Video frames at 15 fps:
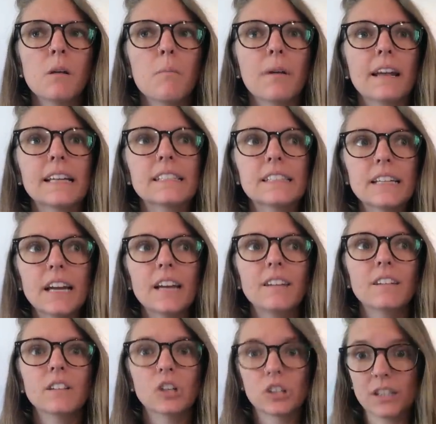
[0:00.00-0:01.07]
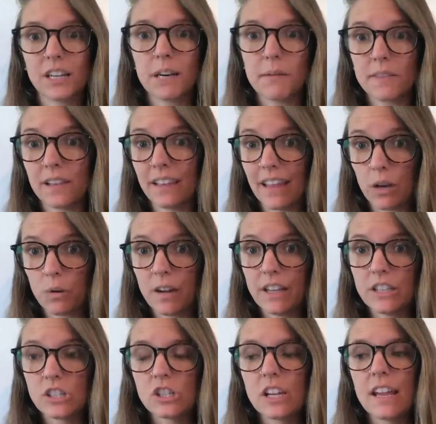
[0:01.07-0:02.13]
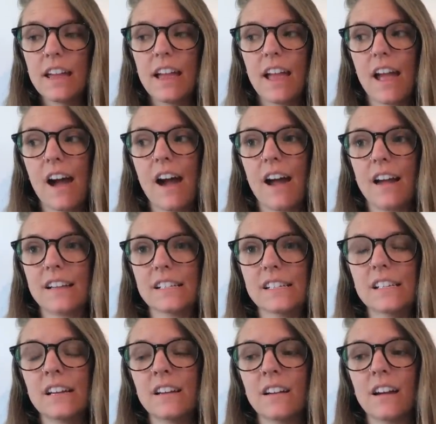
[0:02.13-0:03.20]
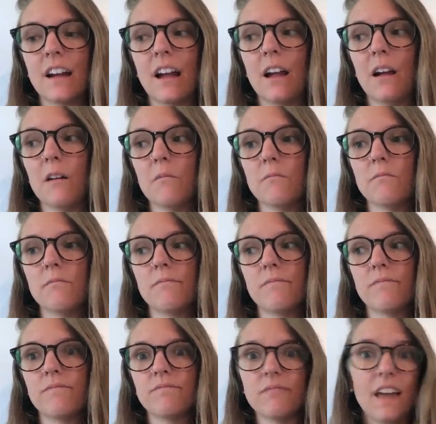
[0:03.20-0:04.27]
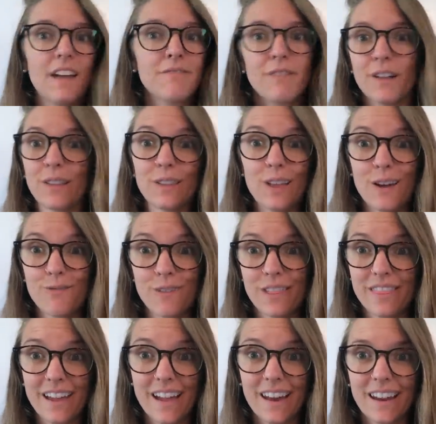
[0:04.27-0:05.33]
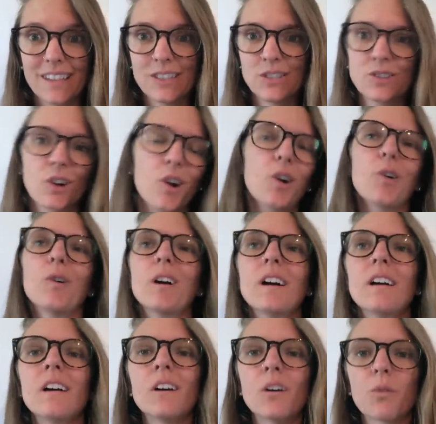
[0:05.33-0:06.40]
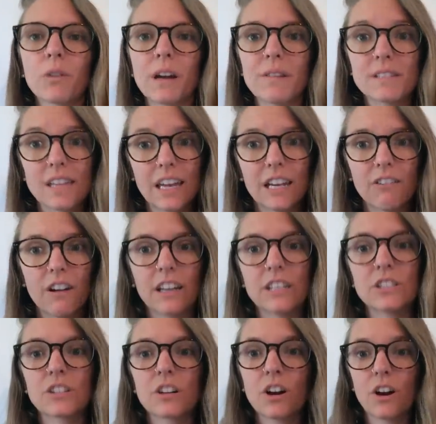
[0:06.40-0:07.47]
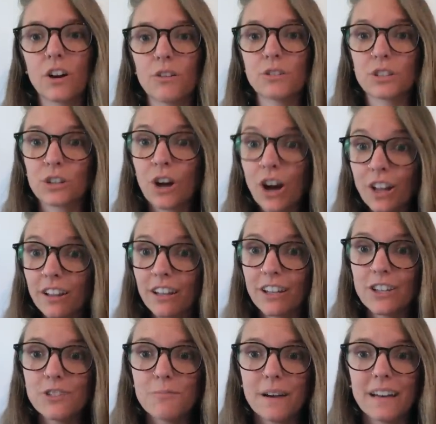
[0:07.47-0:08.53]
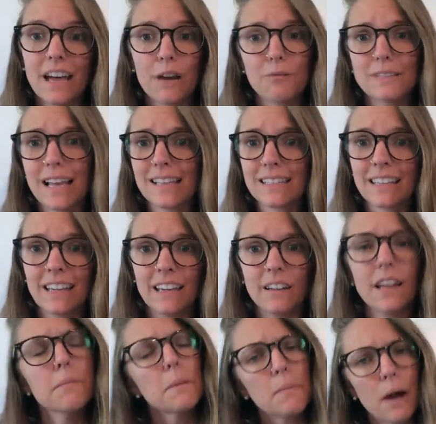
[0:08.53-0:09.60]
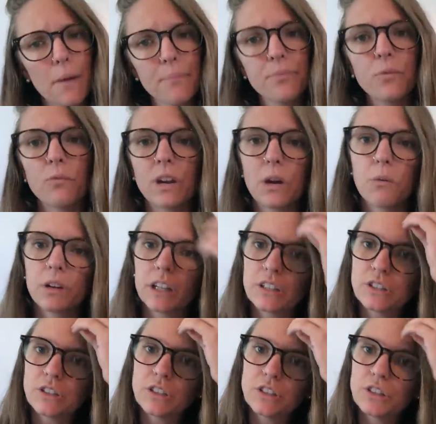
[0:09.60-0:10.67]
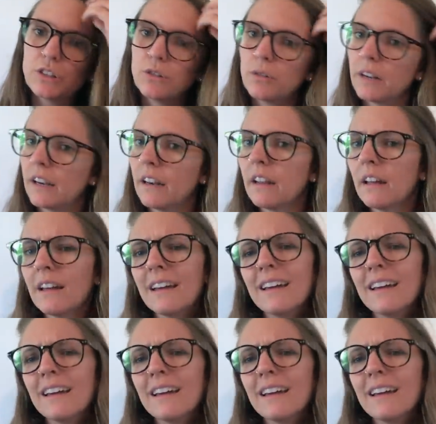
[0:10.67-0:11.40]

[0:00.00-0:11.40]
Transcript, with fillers: but I did learn a lot about the language and um, I fell in love with it. And so when I was getting ready to go to college, my dad was asking, and my mom, what I wanted to do. And